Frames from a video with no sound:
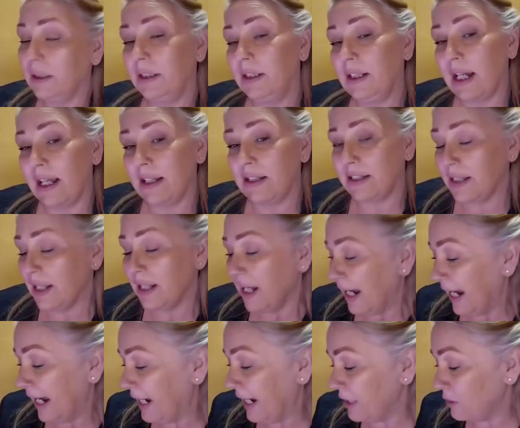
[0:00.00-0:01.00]
Yes.
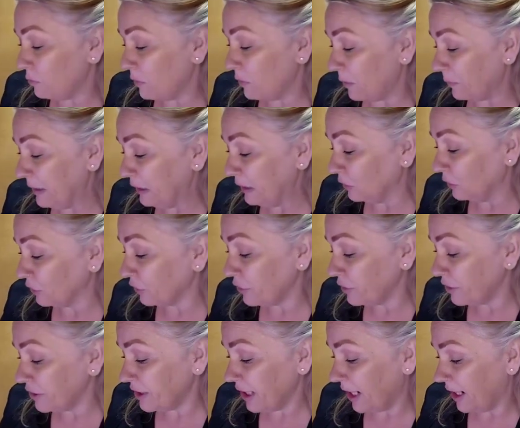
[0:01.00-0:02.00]
And what we
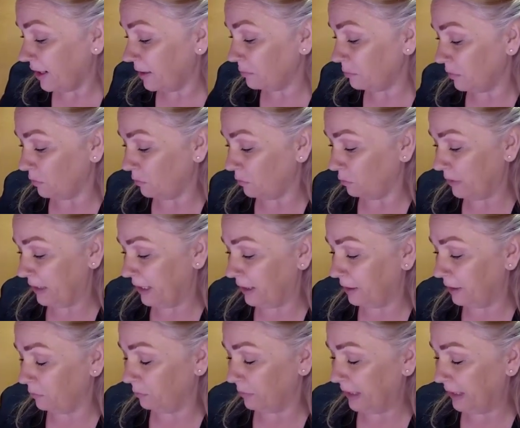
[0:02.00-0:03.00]
learned
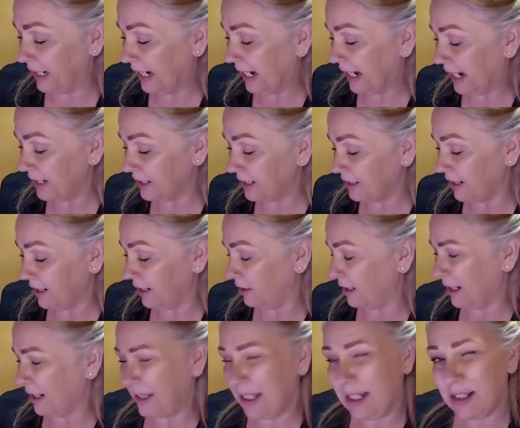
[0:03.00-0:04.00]
when we had,
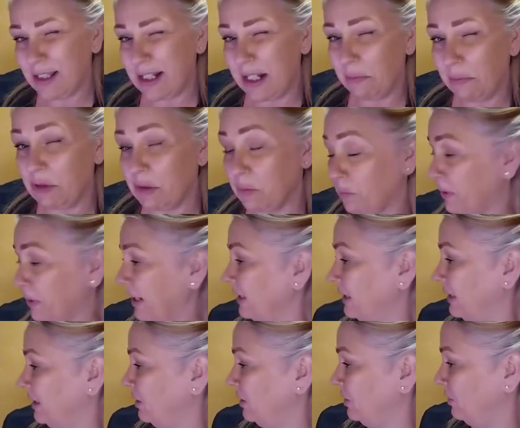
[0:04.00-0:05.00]
I think his name was
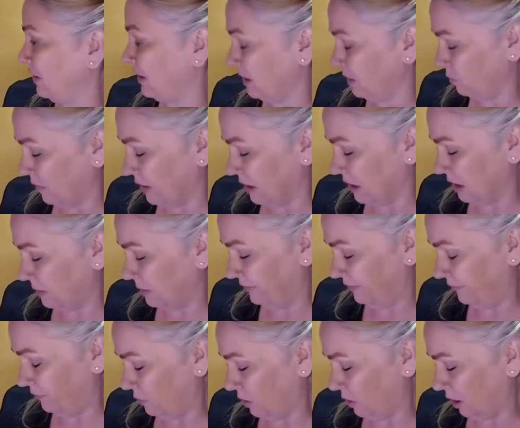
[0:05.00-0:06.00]
Brandon, do this once
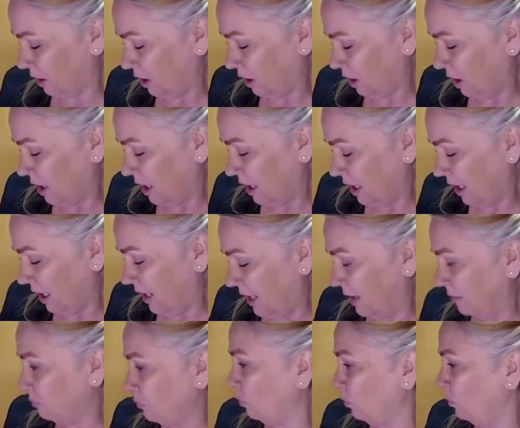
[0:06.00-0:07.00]
before.
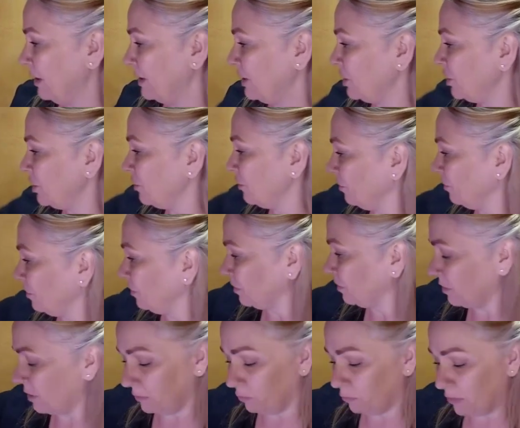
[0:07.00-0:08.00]
Once
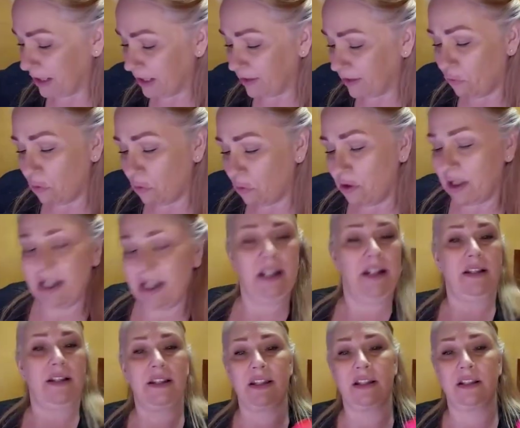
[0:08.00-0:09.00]
your reservoir
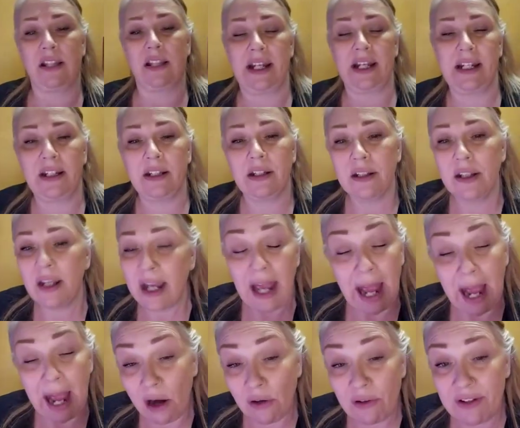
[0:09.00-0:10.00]
is like
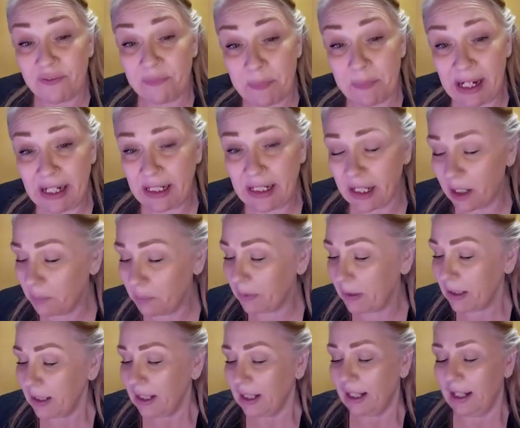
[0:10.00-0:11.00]
out of makeup,
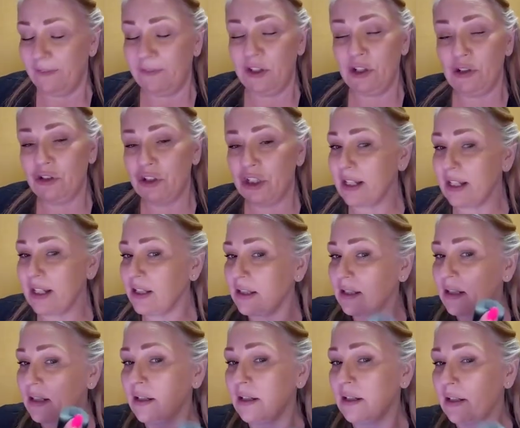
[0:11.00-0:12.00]
if you
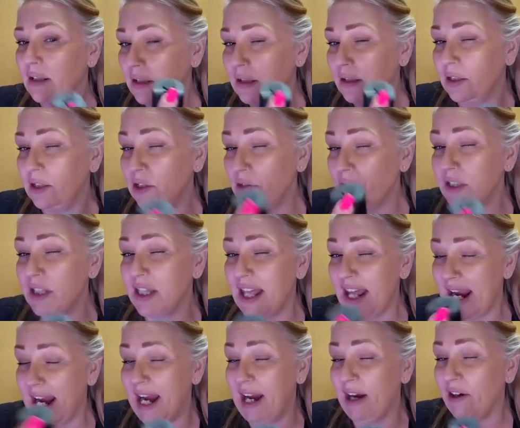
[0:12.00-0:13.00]
just use
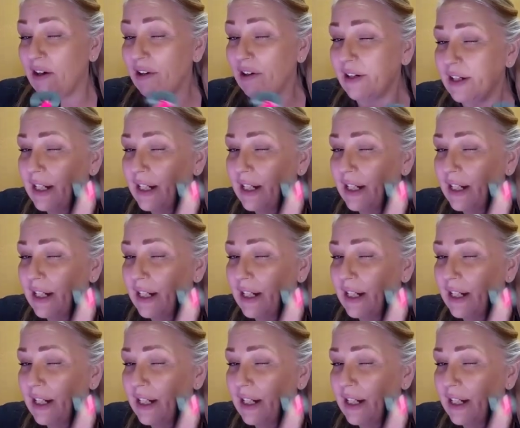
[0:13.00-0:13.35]
the air,